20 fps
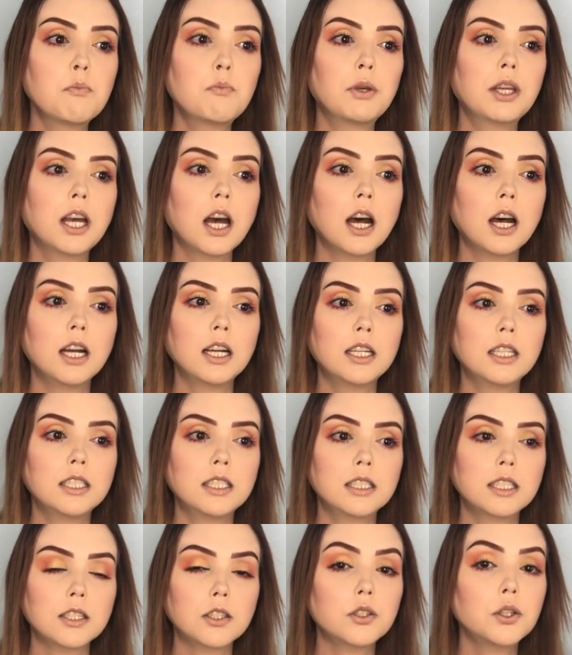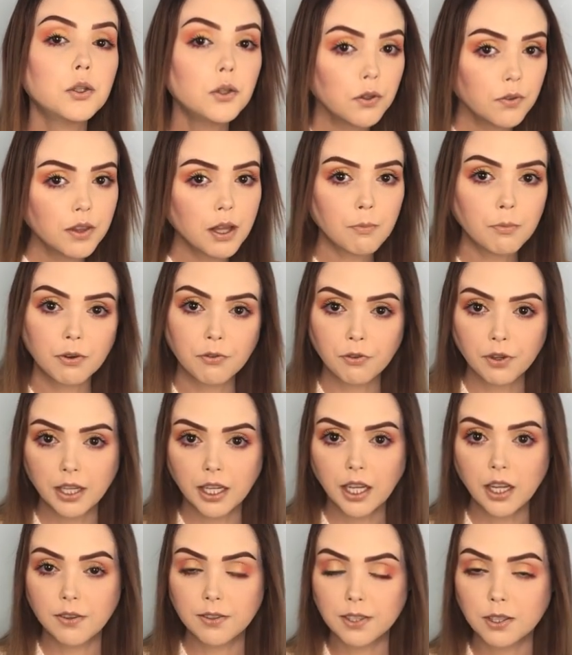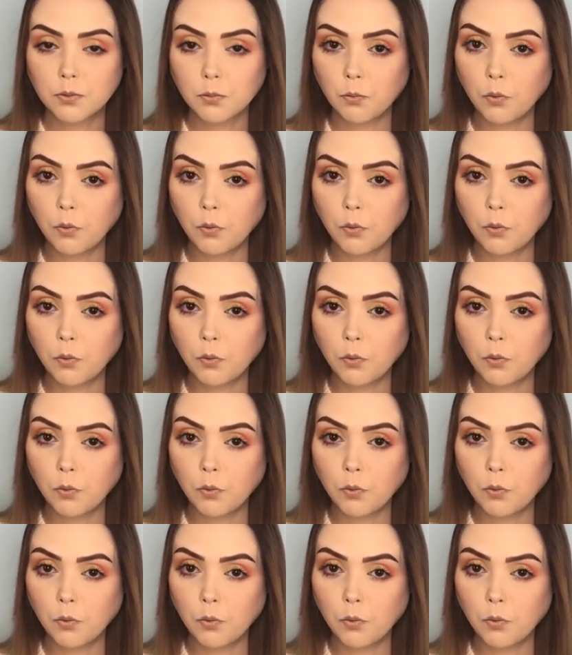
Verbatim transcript: because two of them were free gifts.